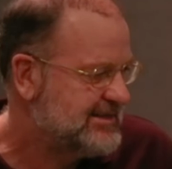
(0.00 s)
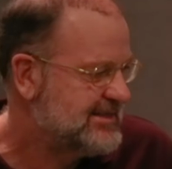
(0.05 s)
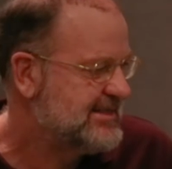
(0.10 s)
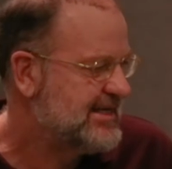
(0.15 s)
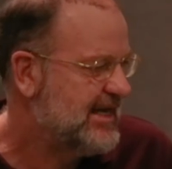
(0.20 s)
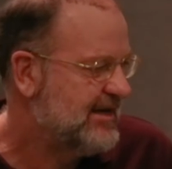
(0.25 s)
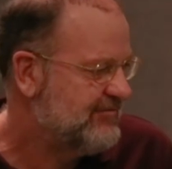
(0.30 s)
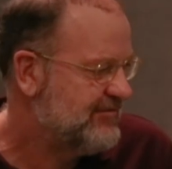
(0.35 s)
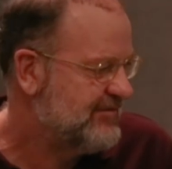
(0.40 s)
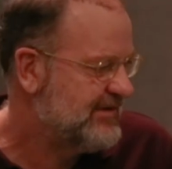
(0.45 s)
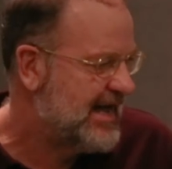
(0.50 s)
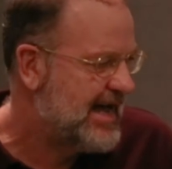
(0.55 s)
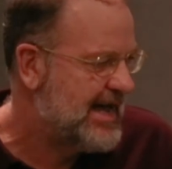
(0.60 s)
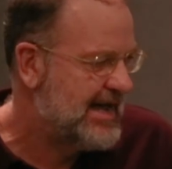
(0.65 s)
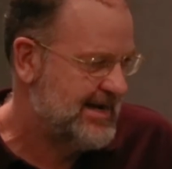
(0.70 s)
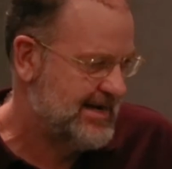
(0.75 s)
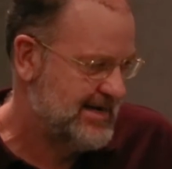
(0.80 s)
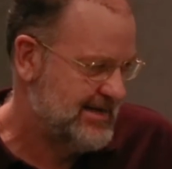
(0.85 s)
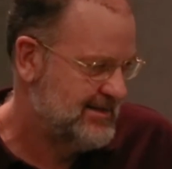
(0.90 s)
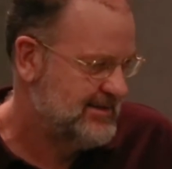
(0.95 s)
stuff
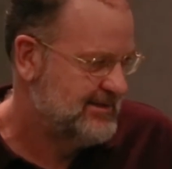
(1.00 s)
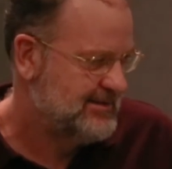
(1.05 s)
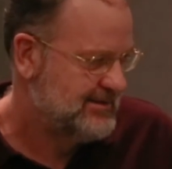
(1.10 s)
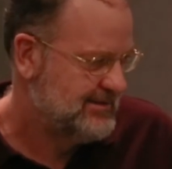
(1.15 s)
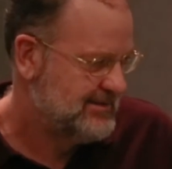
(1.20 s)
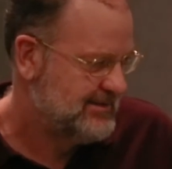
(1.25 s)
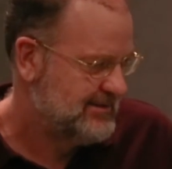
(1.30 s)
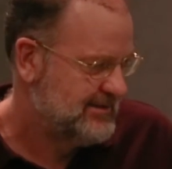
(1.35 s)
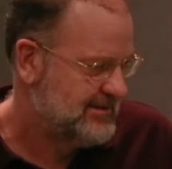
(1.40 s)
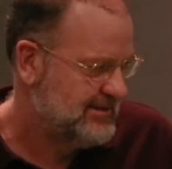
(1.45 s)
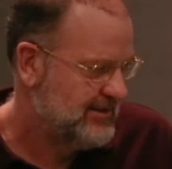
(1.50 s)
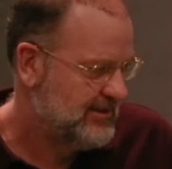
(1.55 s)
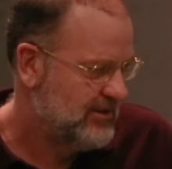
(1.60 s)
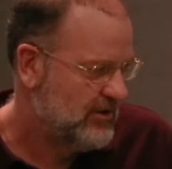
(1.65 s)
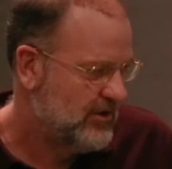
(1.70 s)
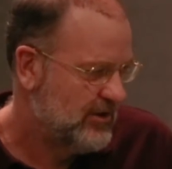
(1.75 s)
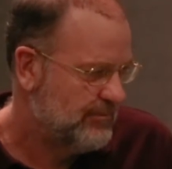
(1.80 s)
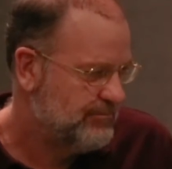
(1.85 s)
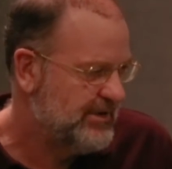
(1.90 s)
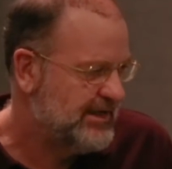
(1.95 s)
done
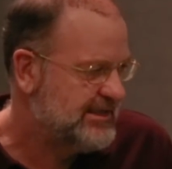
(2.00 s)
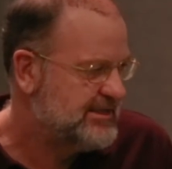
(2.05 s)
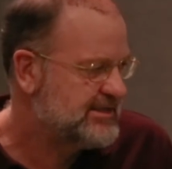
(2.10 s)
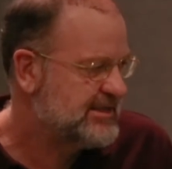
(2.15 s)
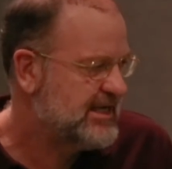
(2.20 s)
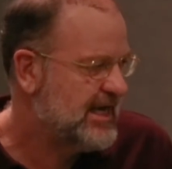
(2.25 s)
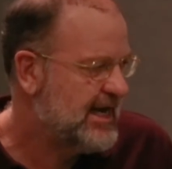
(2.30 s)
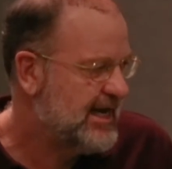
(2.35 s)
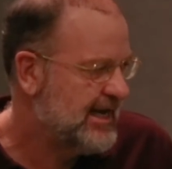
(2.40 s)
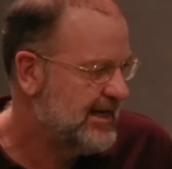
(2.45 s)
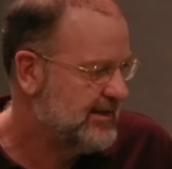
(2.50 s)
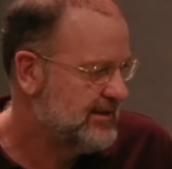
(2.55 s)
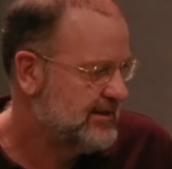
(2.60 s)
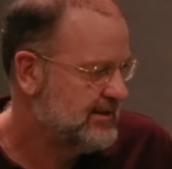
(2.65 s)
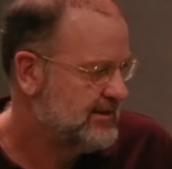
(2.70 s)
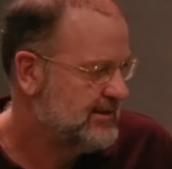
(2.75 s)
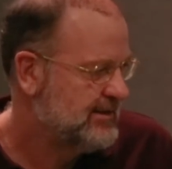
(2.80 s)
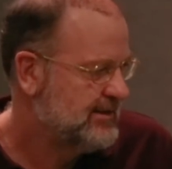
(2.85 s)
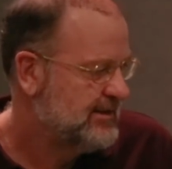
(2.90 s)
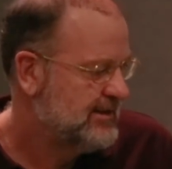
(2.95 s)
on a big scale
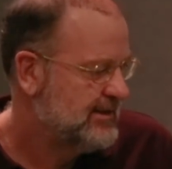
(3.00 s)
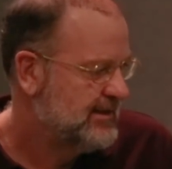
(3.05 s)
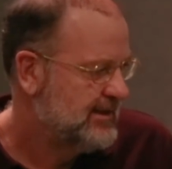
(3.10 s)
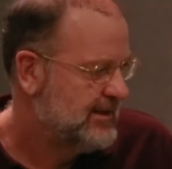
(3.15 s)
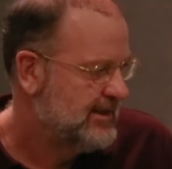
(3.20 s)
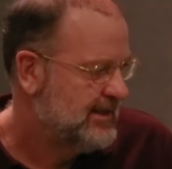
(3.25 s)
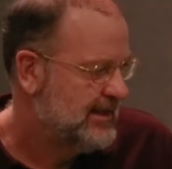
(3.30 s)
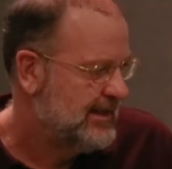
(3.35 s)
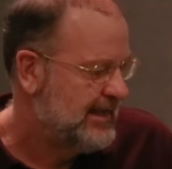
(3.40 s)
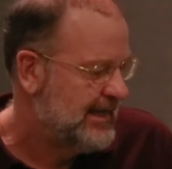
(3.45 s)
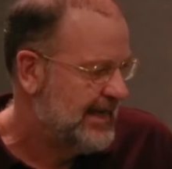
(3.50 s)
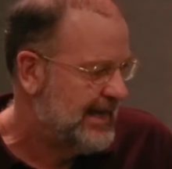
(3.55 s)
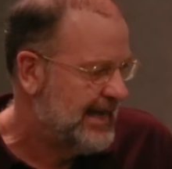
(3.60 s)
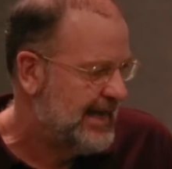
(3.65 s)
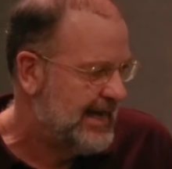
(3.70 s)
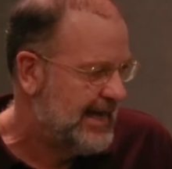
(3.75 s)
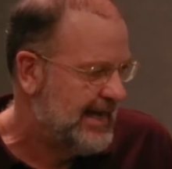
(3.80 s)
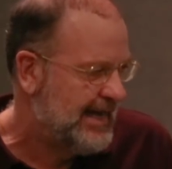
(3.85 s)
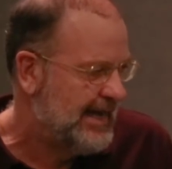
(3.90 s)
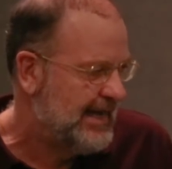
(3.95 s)

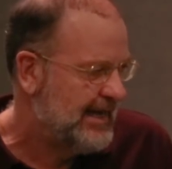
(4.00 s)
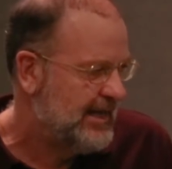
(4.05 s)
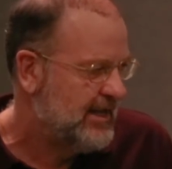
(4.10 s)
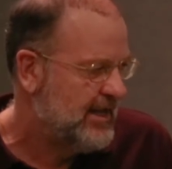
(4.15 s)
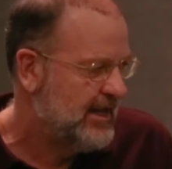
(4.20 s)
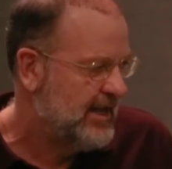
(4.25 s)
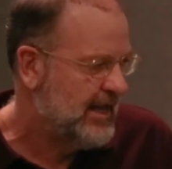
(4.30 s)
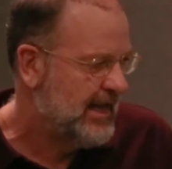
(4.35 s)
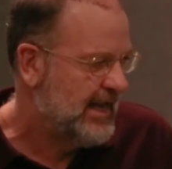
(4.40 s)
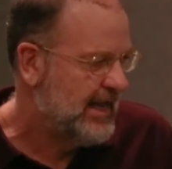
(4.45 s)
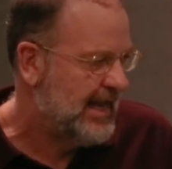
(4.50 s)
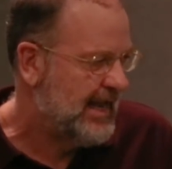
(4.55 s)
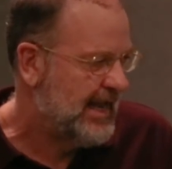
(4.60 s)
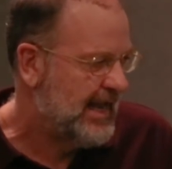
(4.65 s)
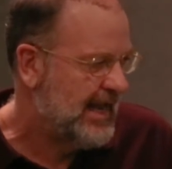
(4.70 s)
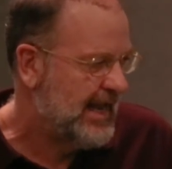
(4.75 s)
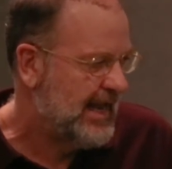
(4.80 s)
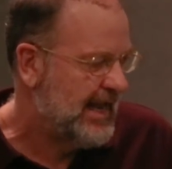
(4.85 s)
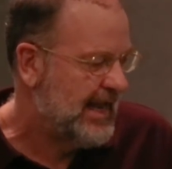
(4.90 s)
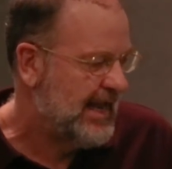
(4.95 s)
and
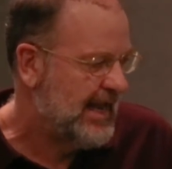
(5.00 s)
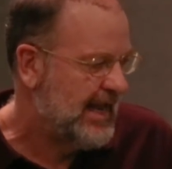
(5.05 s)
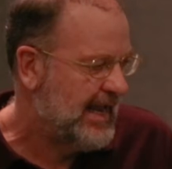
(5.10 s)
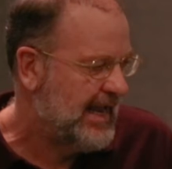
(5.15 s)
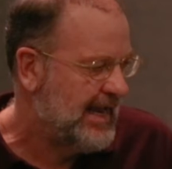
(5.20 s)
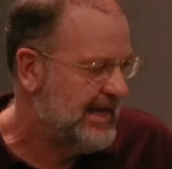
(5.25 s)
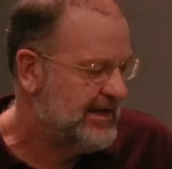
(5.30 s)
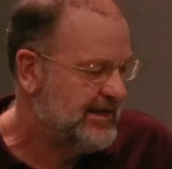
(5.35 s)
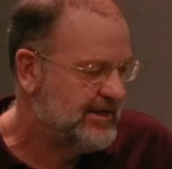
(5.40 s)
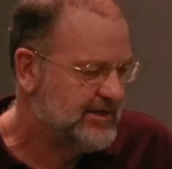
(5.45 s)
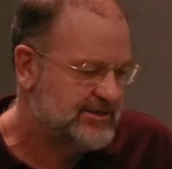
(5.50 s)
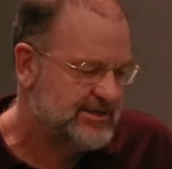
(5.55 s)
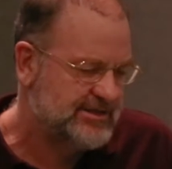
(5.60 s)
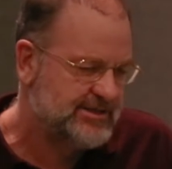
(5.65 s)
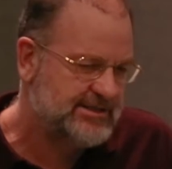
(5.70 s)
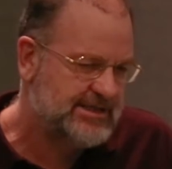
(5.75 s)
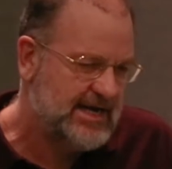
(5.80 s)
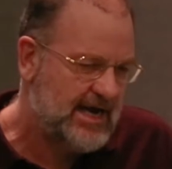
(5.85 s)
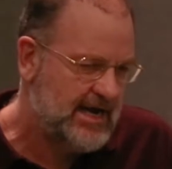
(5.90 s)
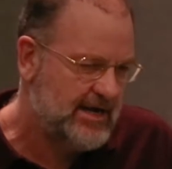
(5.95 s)
in a
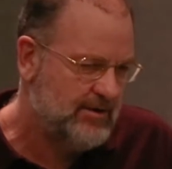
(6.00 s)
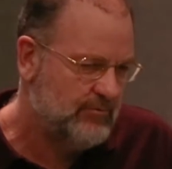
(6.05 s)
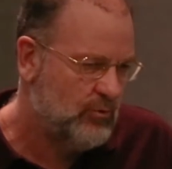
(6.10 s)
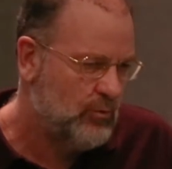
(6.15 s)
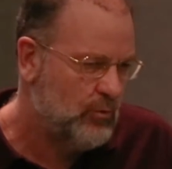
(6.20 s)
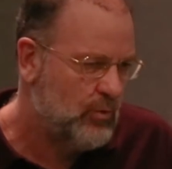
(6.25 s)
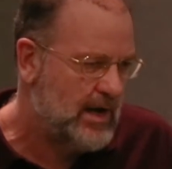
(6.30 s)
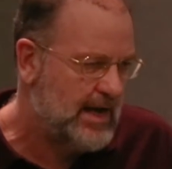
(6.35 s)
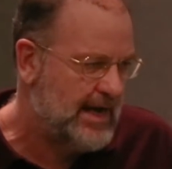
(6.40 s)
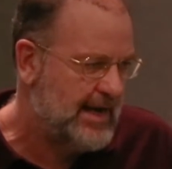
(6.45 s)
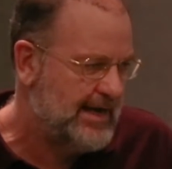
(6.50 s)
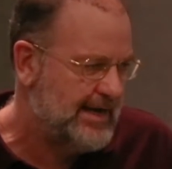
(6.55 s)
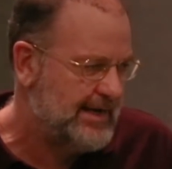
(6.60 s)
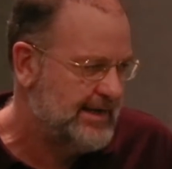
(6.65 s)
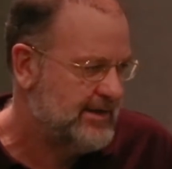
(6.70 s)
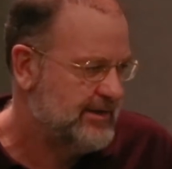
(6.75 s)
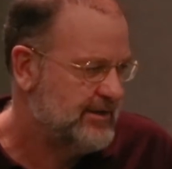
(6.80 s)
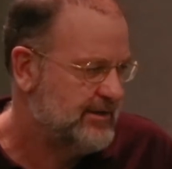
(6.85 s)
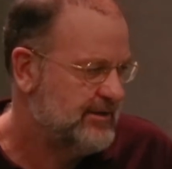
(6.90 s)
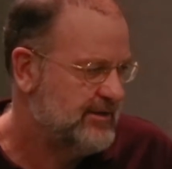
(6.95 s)
sustainable
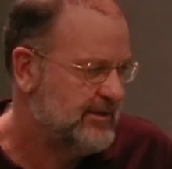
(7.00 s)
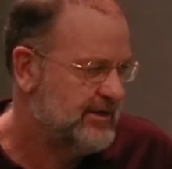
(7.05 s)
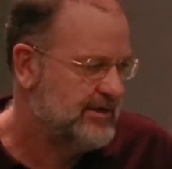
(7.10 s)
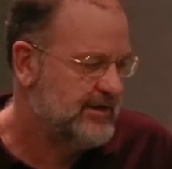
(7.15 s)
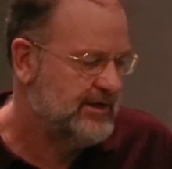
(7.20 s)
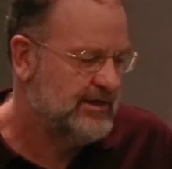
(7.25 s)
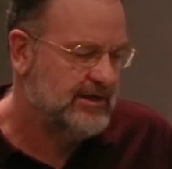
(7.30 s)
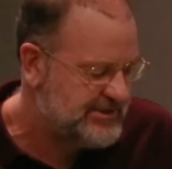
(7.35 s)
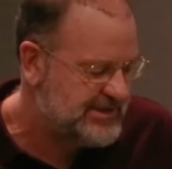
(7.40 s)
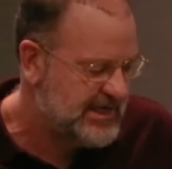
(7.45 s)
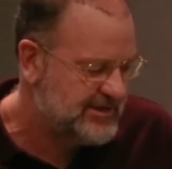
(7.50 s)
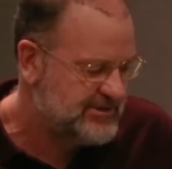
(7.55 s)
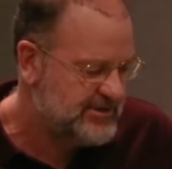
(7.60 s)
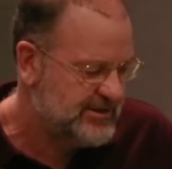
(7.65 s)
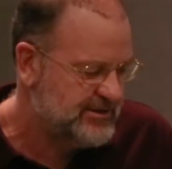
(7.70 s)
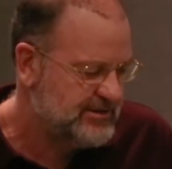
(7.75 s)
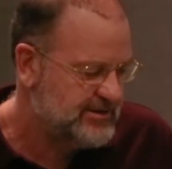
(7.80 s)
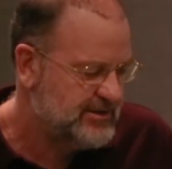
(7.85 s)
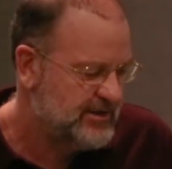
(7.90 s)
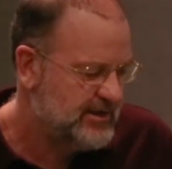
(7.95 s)
way that
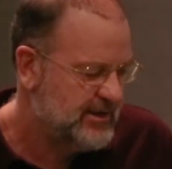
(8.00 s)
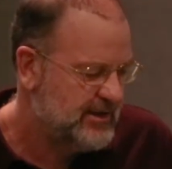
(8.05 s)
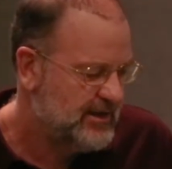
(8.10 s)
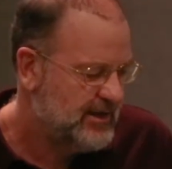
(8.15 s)
doesn't